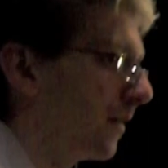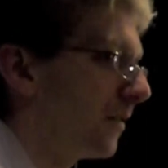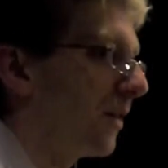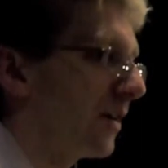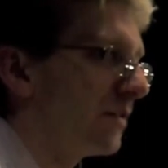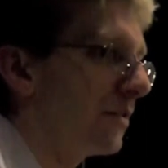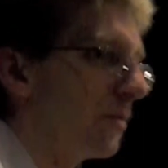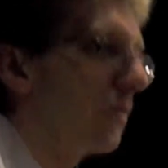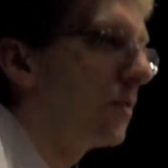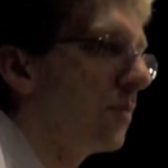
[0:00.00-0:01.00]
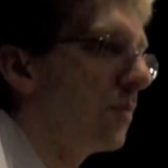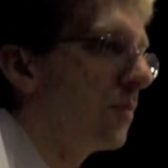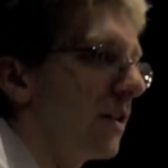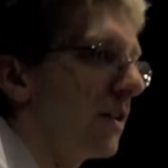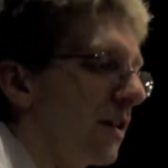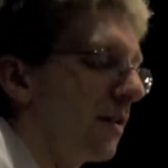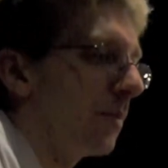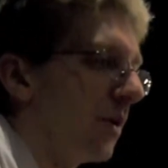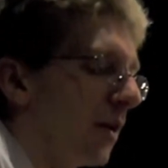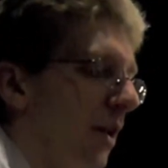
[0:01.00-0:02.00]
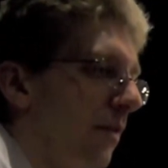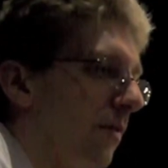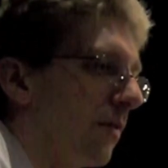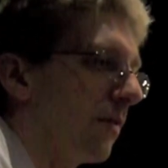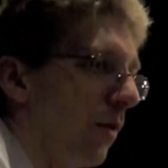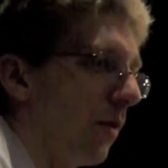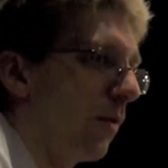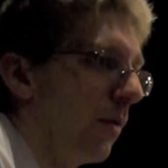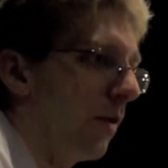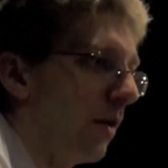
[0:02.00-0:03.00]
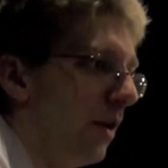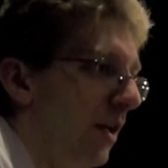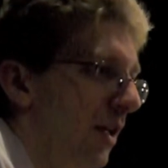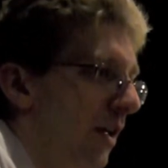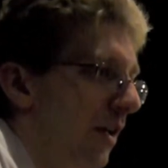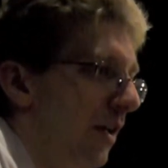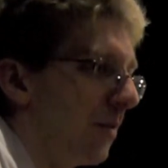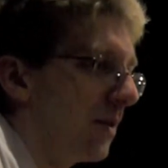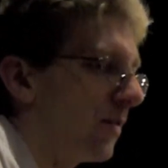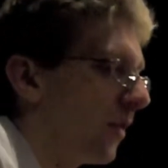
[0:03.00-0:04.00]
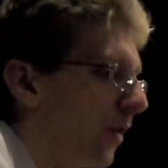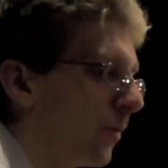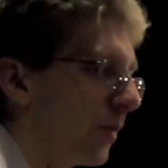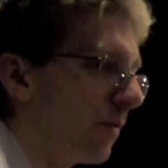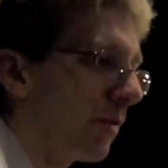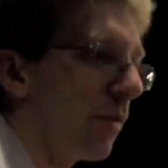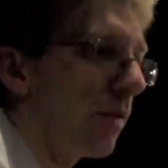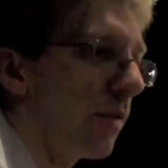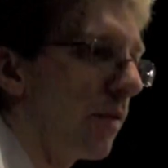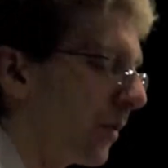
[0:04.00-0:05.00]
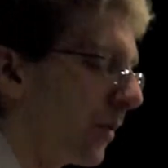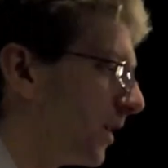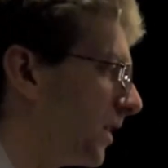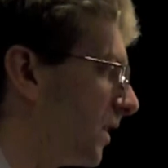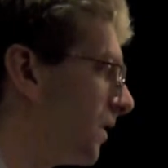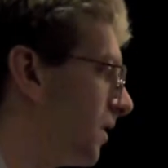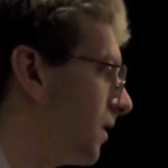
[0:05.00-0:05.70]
you know, as you would put in like a parquet floor or even hardwood floor if you're putting it in,